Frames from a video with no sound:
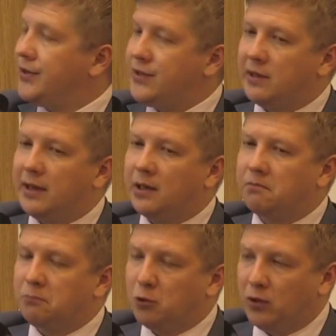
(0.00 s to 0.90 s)
is that like,
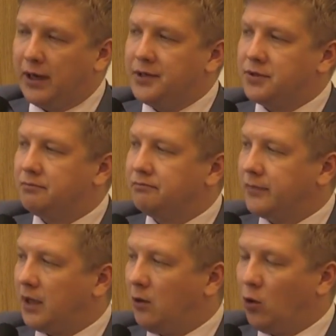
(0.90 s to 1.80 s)
look guys,
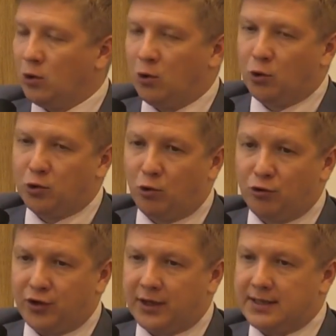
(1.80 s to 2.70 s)
all old
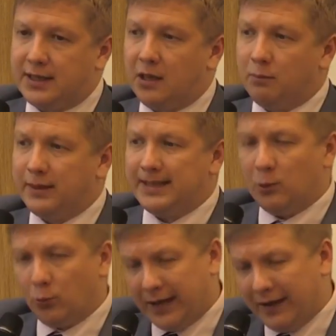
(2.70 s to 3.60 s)
contracts stay, but
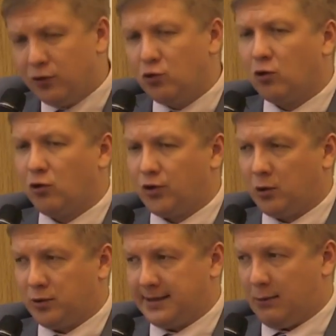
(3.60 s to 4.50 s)
if we have a new
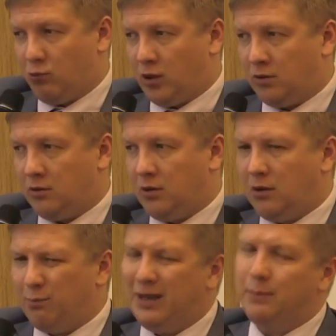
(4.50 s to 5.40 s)
contract with someone,
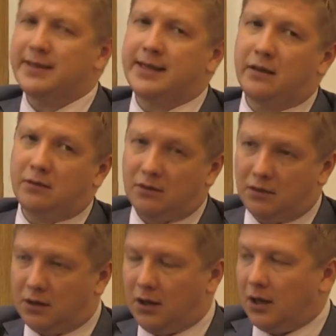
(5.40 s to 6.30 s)
maybe then.
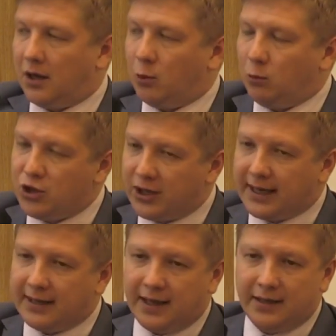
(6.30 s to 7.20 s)
Which
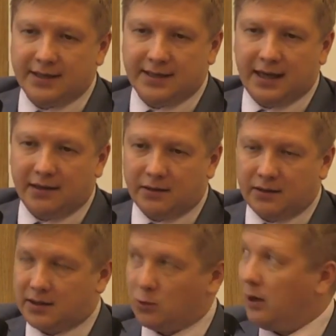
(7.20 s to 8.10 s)
again, I understand
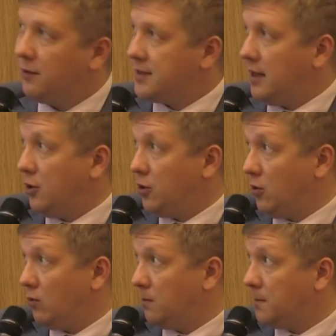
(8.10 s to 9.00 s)
is a way of saying
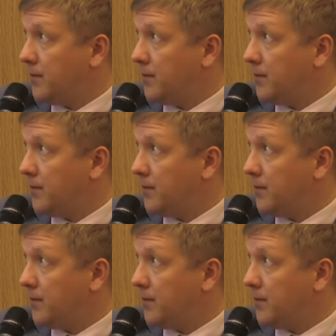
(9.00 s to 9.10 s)
no.